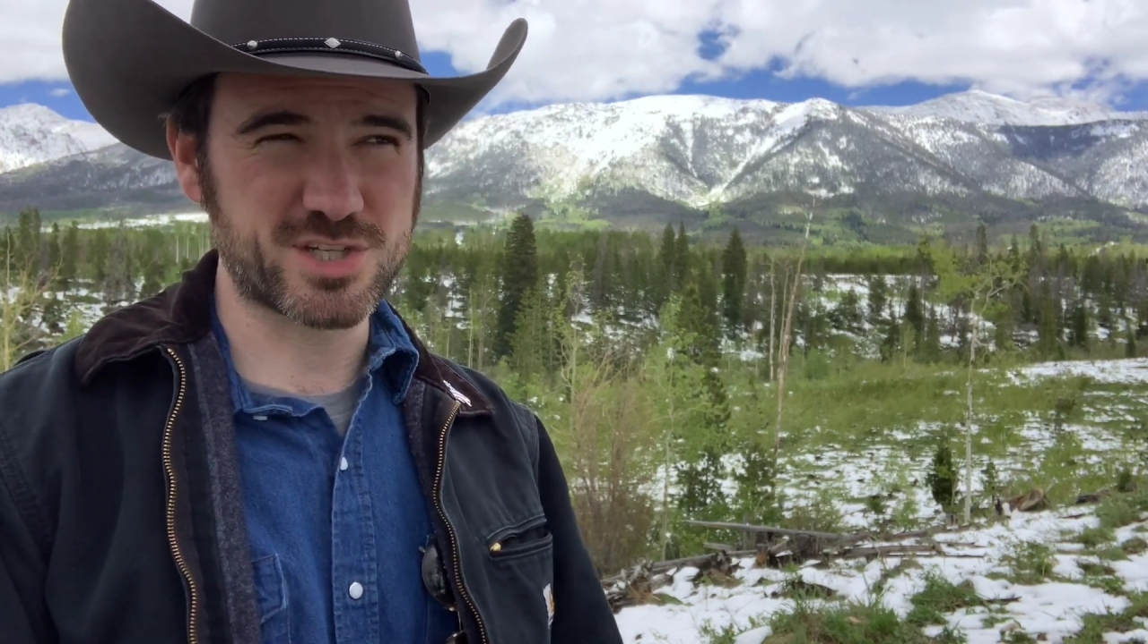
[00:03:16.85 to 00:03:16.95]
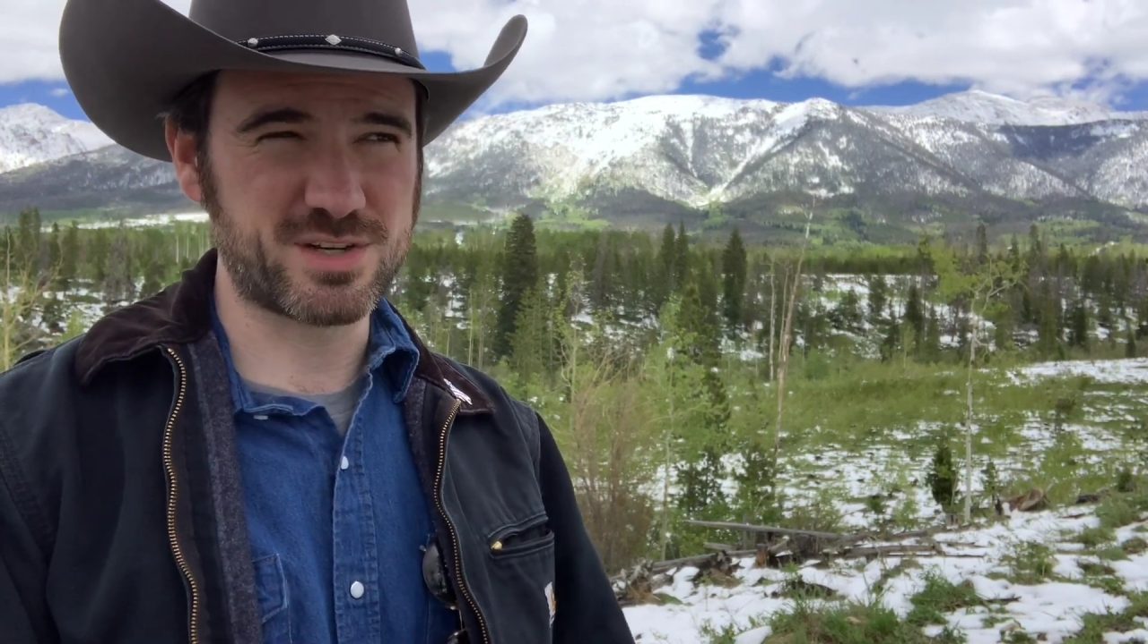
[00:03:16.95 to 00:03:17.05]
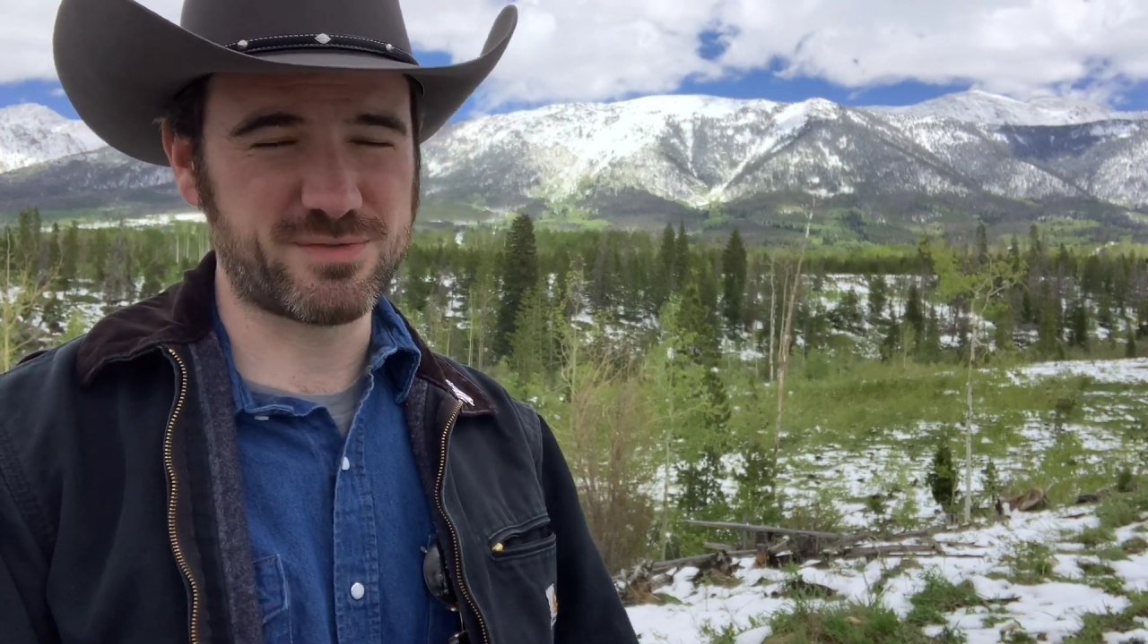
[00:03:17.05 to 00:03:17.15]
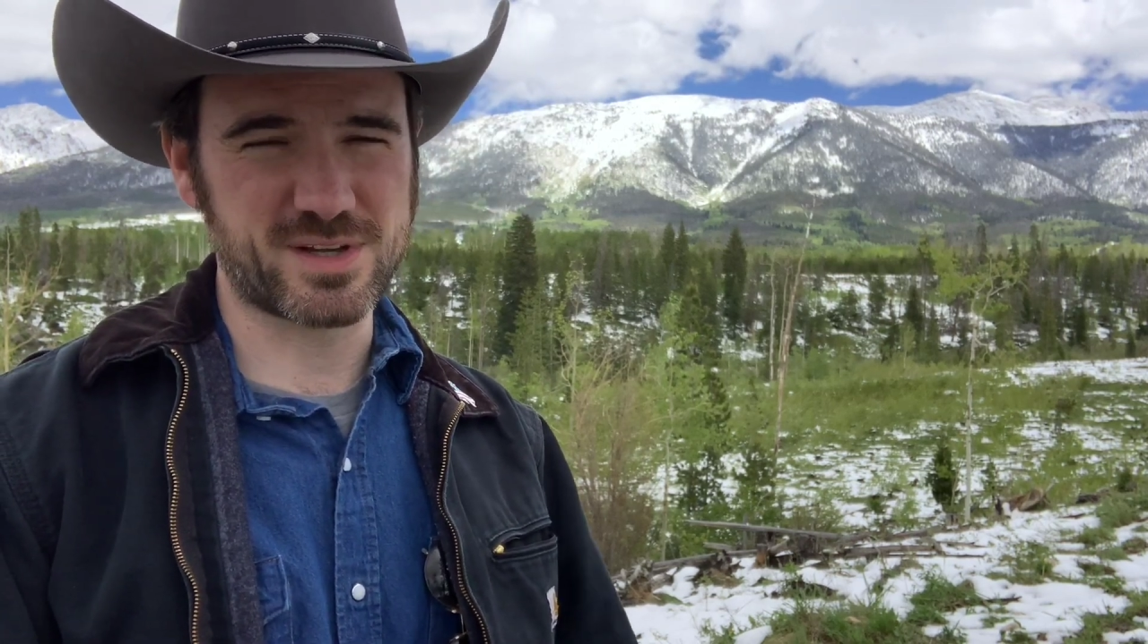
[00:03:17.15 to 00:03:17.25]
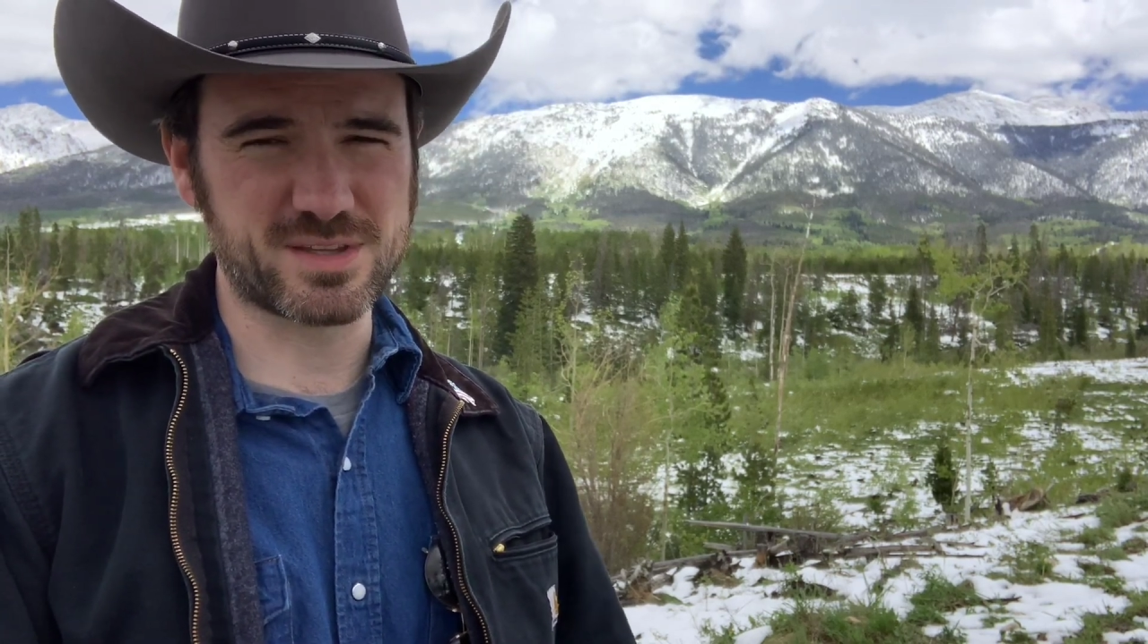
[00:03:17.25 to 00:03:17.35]

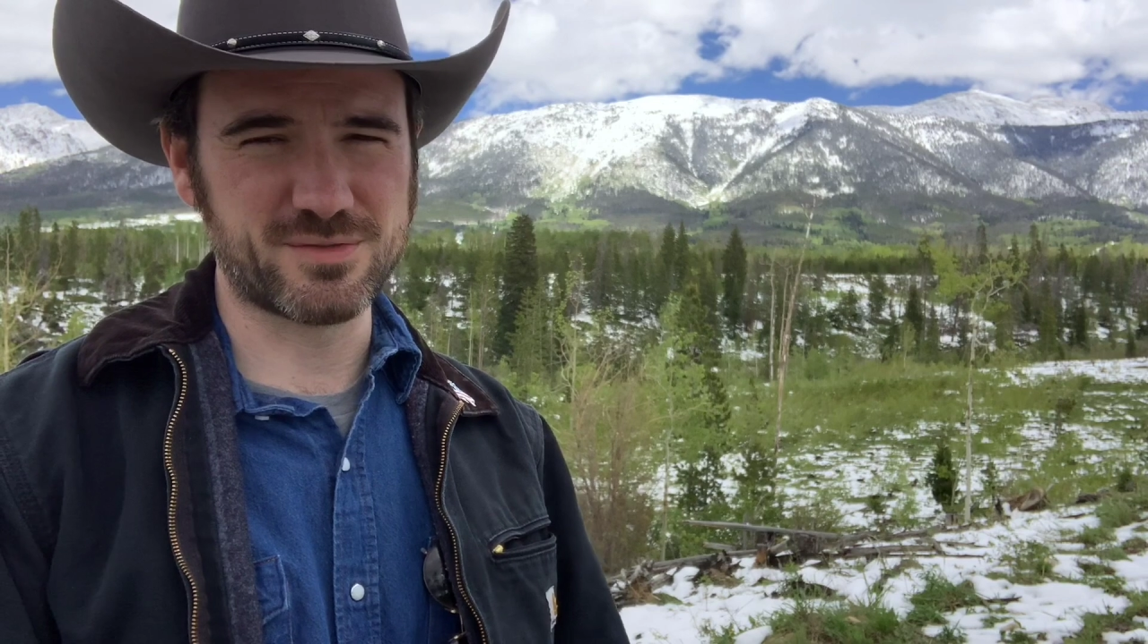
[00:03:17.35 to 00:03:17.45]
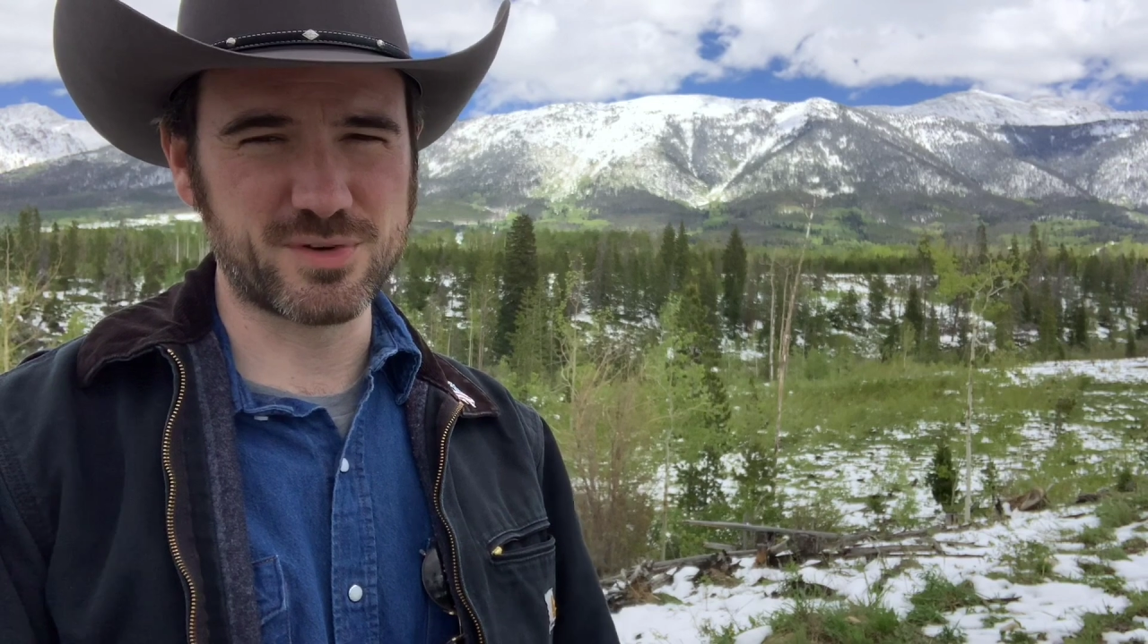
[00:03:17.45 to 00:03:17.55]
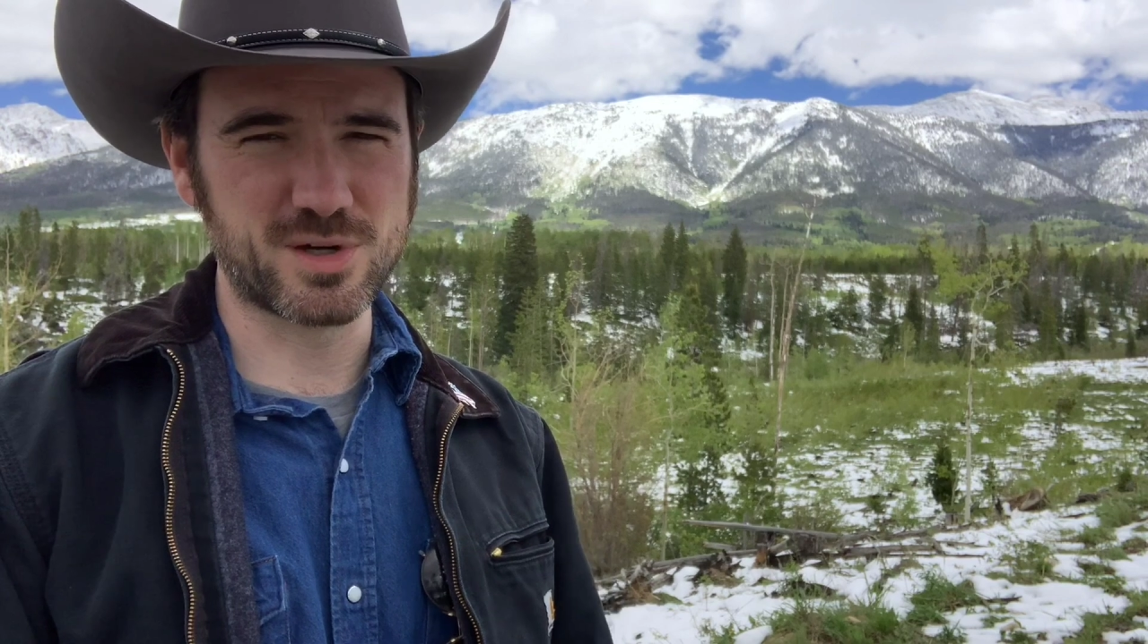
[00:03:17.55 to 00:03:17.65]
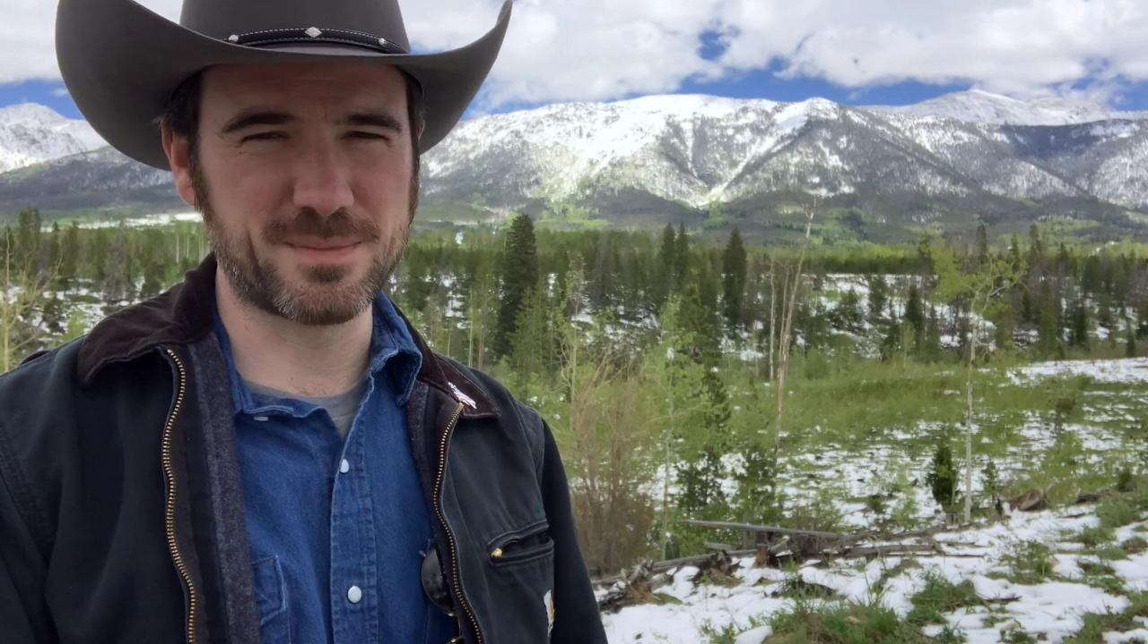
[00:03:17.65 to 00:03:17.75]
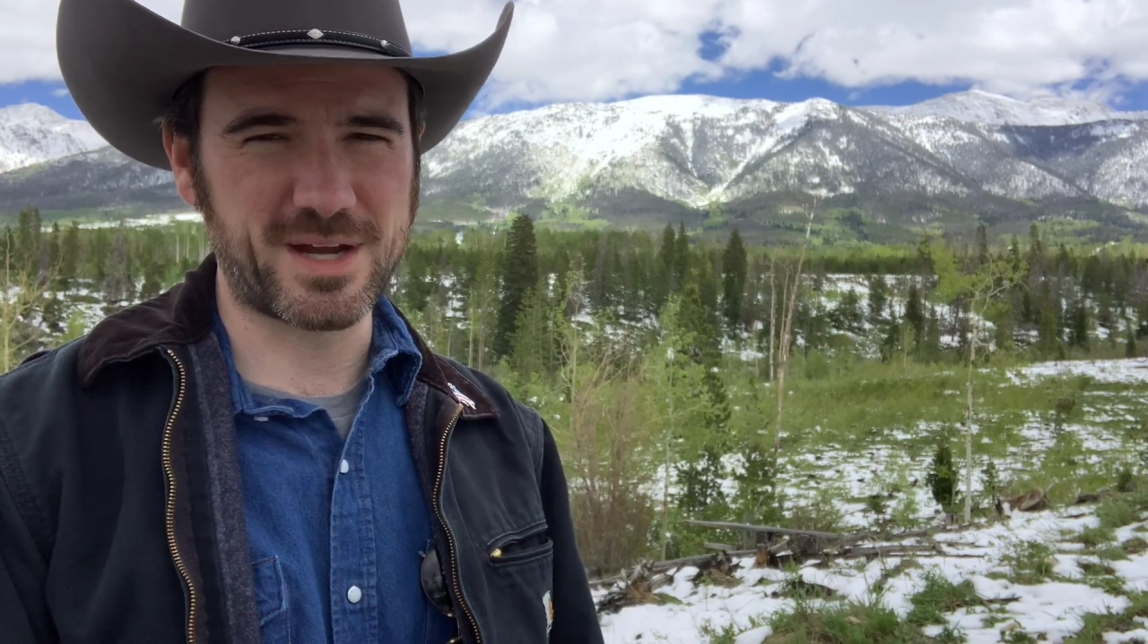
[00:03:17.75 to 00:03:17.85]
inflect the verb,